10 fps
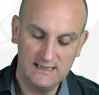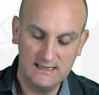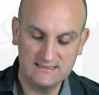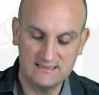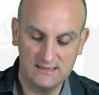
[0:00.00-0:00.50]

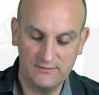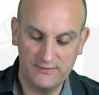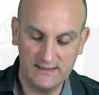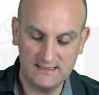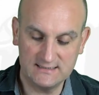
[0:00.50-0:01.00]
is
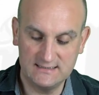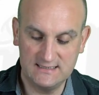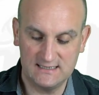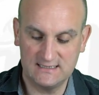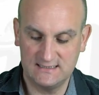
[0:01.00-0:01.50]
that this
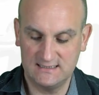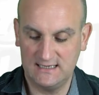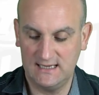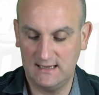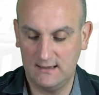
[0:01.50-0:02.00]
distance
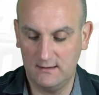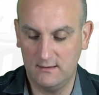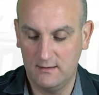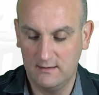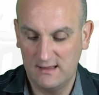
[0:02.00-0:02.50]
here
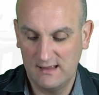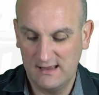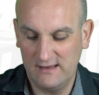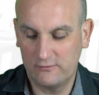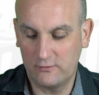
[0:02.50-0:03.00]

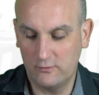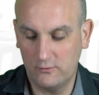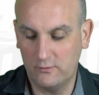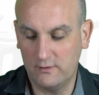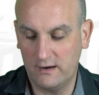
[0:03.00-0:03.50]
is
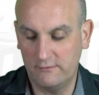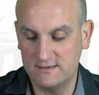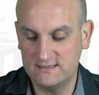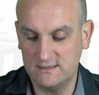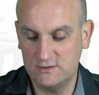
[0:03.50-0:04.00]
called a
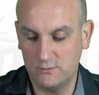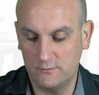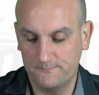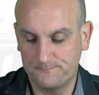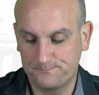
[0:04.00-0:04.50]
residual,